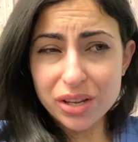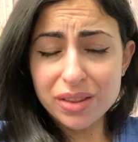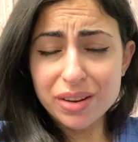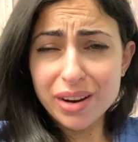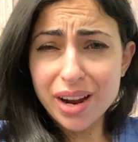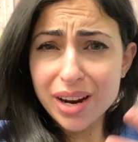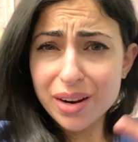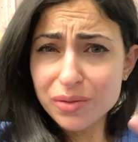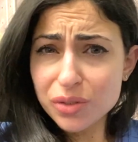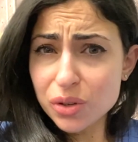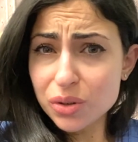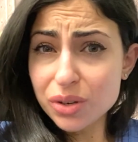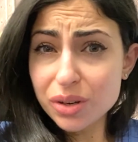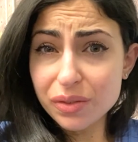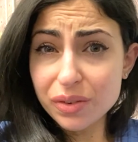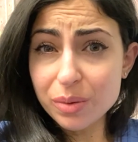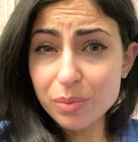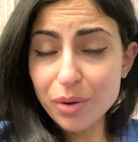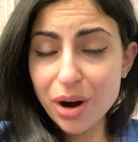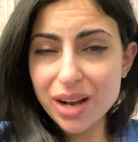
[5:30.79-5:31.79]
They're kind of two
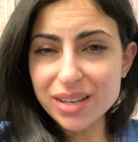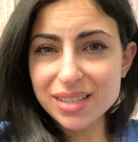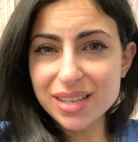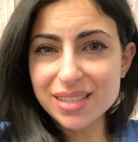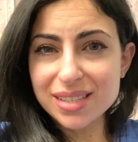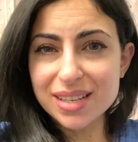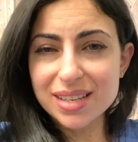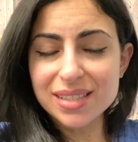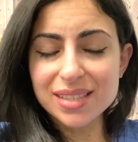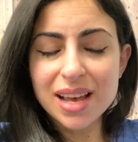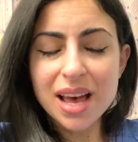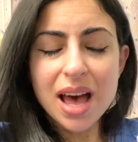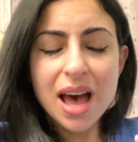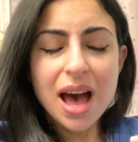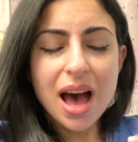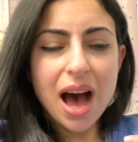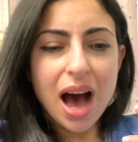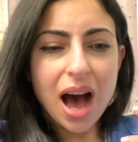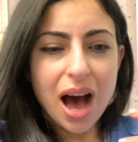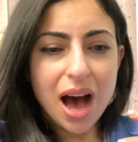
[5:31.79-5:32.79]
different processes,
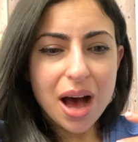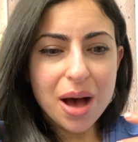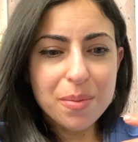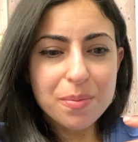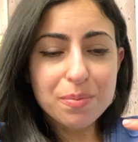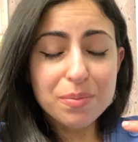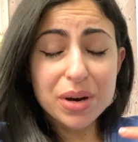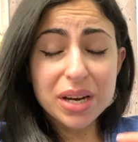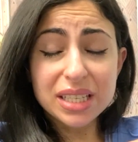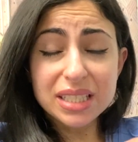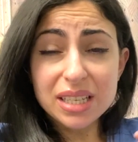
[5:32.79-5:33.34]
but